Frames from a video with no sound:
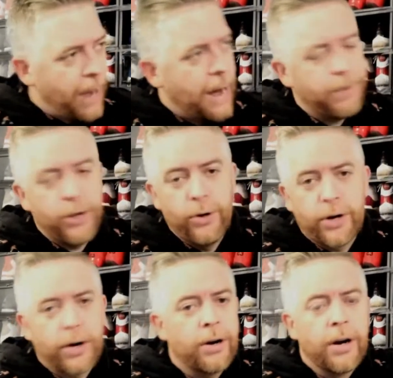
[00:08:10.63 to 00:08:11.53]
Bob
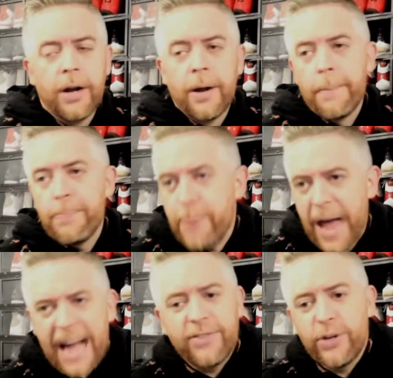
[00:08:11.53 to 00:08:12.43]
Uecker,
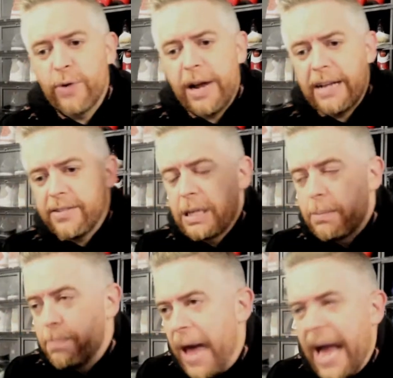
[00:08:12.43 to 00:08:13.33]
back to
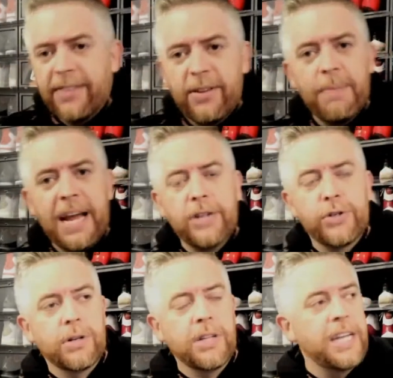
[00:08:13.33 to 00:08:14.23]
wrestling, back to
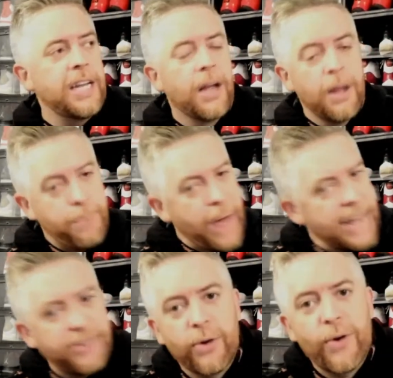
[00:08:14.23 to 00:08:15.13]
Major League,
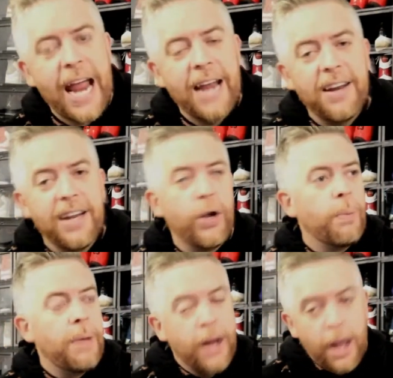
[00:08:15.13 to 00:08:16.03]
back to Randy
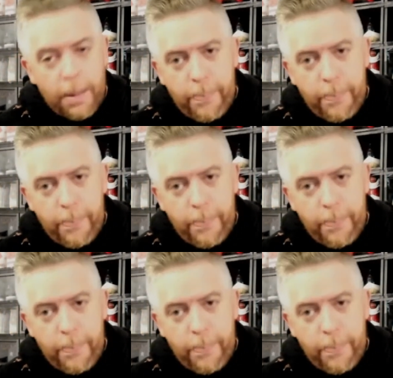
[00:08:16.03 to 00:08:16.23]
Newman,